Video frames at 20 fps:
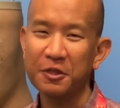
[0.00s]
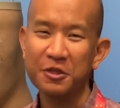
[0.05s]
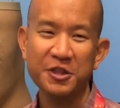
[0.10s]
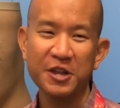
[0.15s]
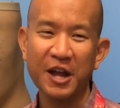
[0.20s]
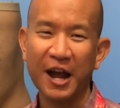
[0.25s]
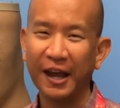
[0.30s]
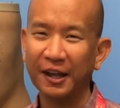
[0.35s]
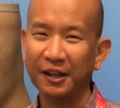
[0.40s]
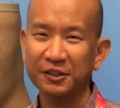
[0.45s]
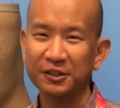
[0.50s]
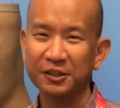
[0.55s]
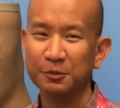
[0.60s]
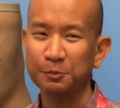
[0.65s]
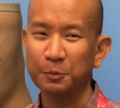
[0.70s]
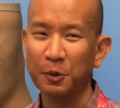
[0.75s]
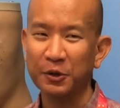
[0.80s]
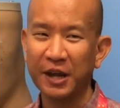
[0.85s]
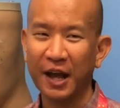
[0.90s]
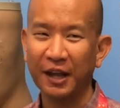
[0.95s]
dialysis
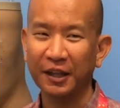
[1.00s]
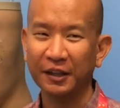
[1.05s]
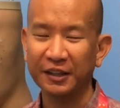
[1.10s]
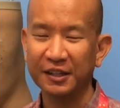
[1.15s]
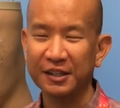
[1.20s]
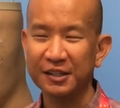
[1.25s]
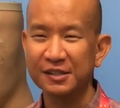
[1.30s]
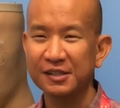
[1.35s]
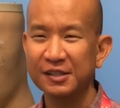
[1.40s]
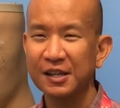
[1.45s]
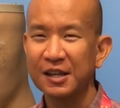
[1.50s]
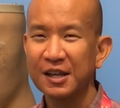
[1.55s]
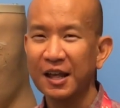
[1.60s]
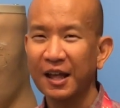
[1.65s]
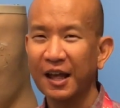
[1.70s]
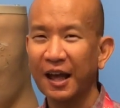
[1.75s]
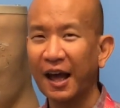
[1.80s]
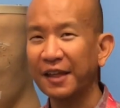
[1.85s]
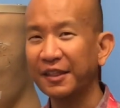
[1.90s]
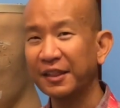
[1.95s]
modalities
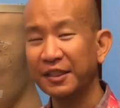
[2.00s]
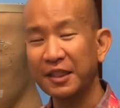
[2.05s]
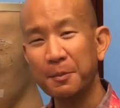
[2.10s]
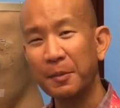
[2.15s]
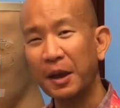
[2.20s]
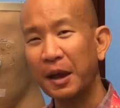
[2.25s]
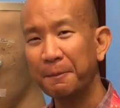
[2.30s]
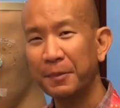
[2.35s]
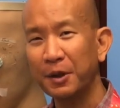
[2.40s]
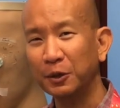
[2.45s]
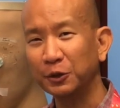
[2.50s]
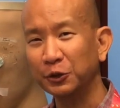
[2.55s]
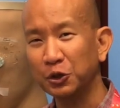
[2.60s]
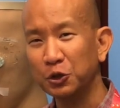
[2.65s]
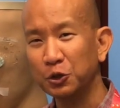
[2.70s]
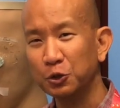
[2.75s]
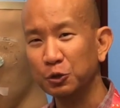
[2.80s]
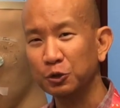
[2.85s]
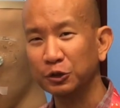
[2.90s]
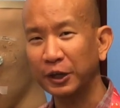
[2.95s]
that they might be able to
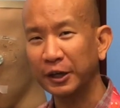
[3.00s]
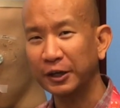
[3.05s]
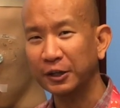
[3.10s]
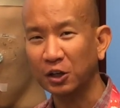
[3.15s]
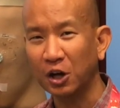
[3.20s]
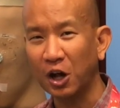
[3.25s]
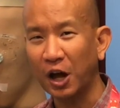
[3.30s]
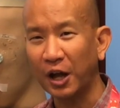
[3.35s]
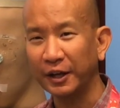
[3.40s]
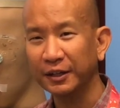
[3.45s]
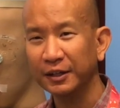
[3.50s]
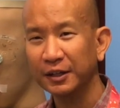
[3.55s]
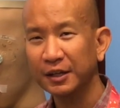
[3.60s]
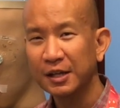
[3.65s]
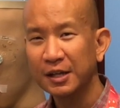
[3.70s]
use later on.